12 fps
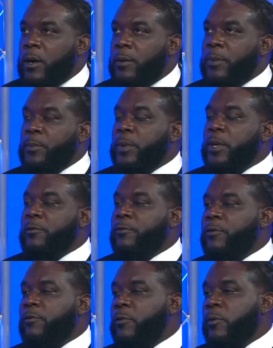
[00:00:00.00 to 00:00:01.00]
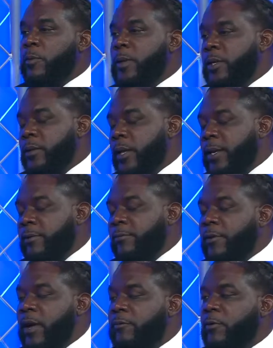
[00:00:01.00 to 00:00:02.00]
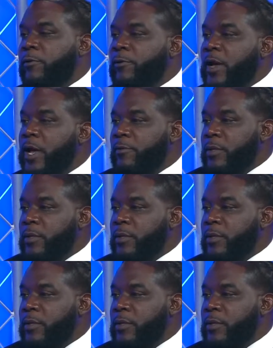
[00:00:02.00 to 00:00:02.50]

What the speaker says: The benefit from it, like the 5-on-5,